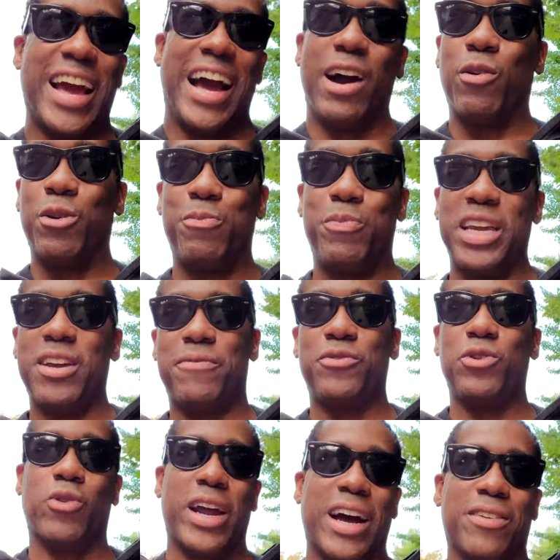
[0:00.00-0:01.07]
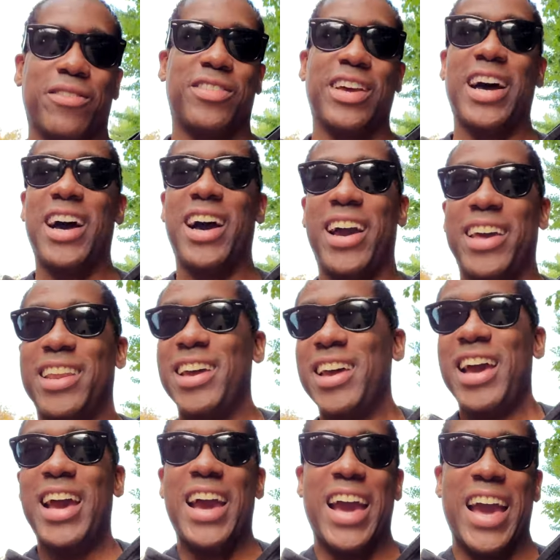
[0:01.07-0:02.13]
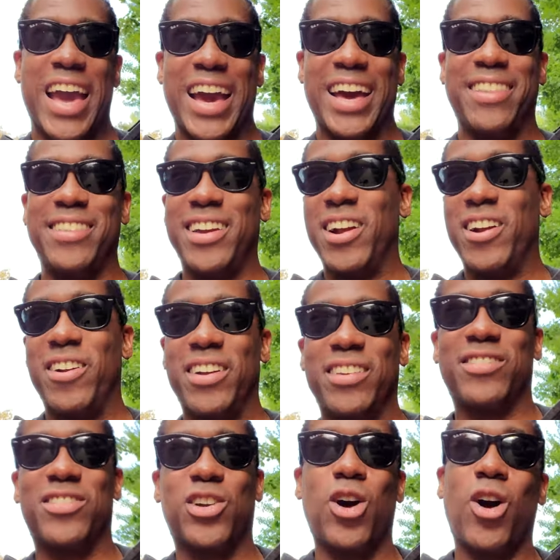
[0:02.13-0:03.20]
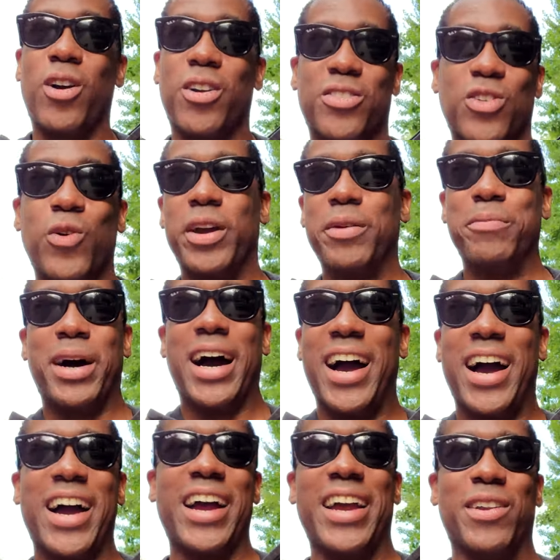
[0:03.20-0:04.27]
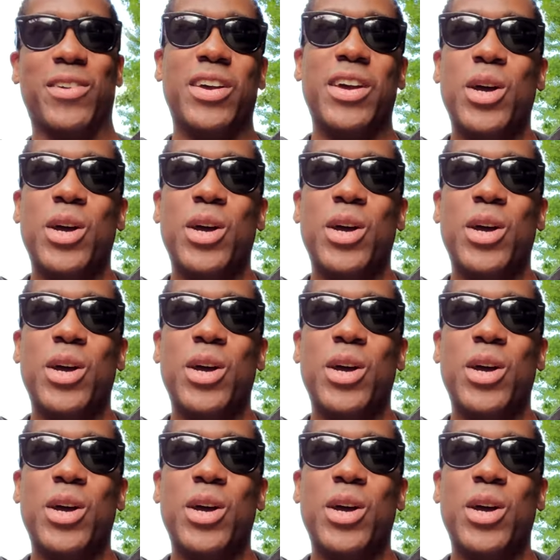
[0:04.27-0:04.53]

How it would be if you were outside and there is cars going by and